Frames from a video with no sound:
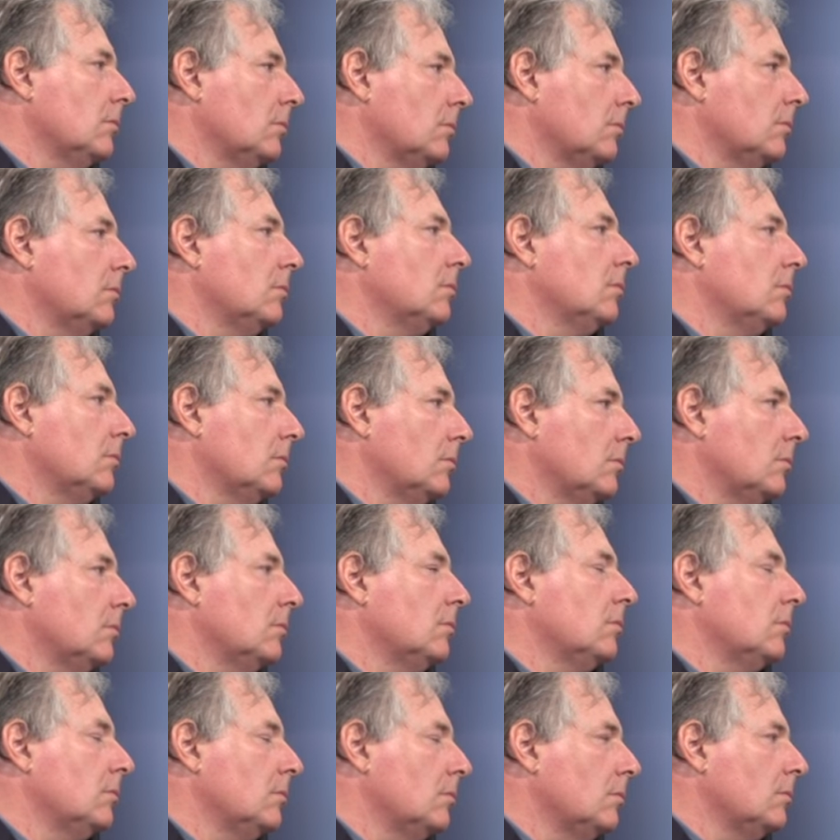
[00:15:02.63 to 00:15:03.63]

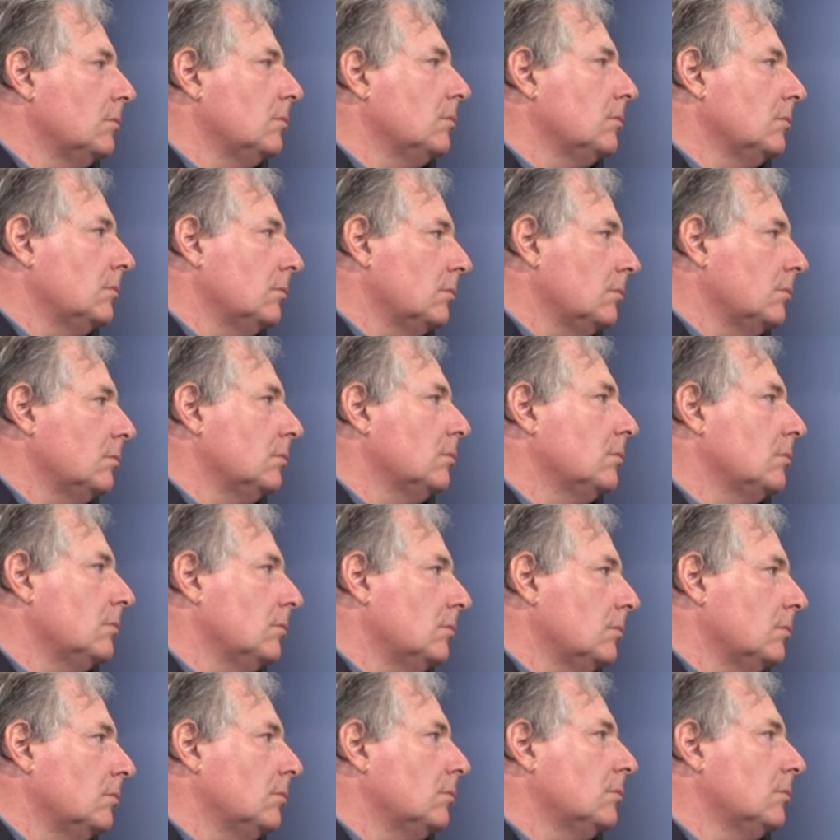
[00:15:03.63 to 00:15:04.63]

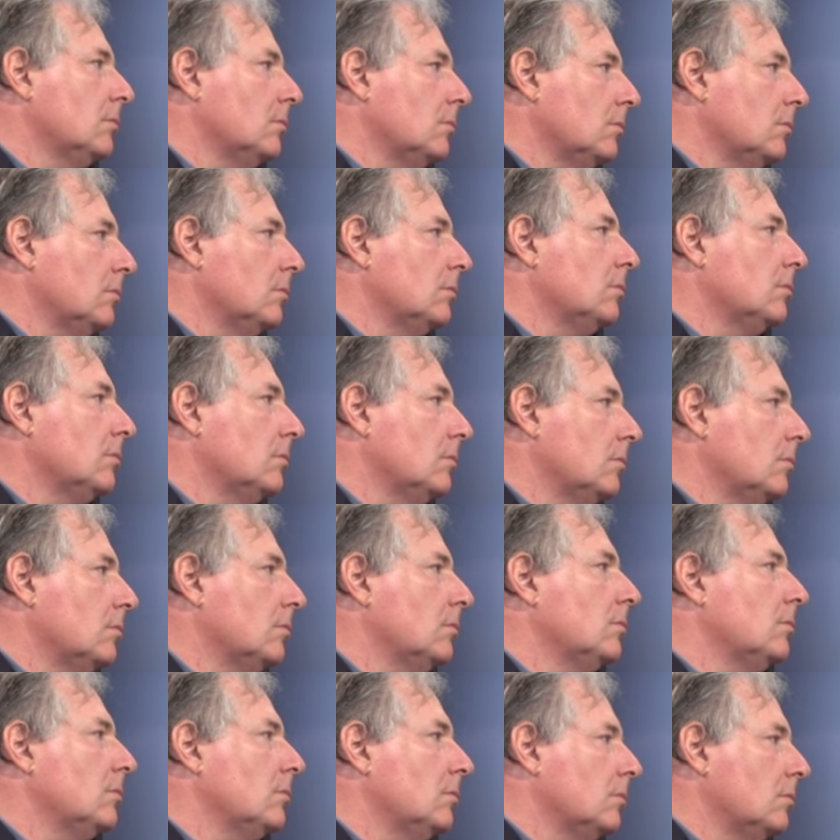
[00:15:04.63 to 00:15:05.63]

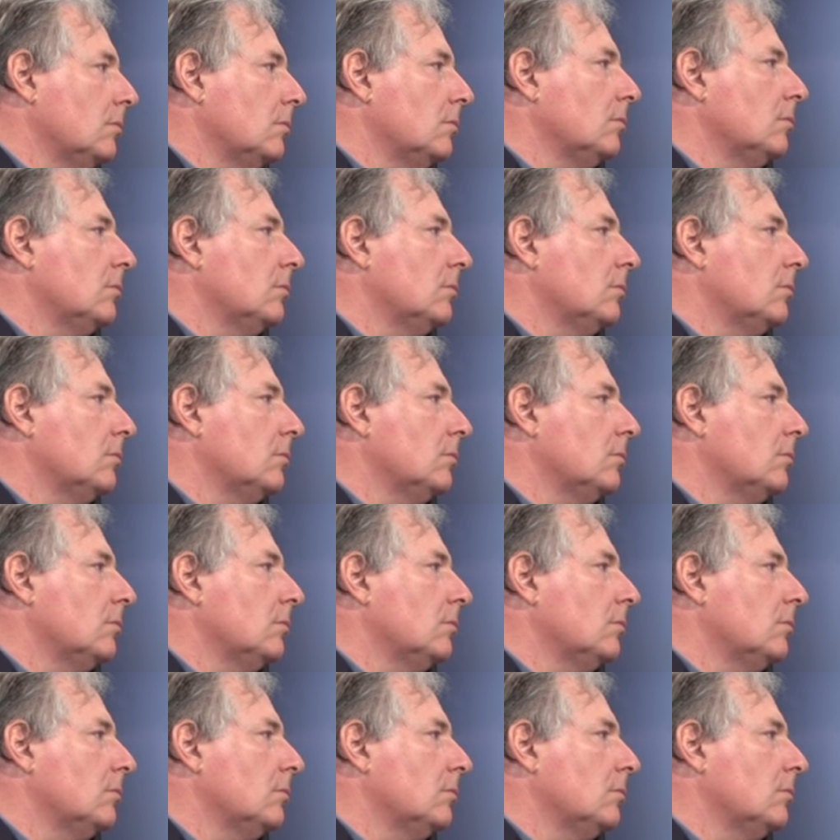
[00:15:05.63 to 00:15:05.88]
No words are spoken by the person on screen.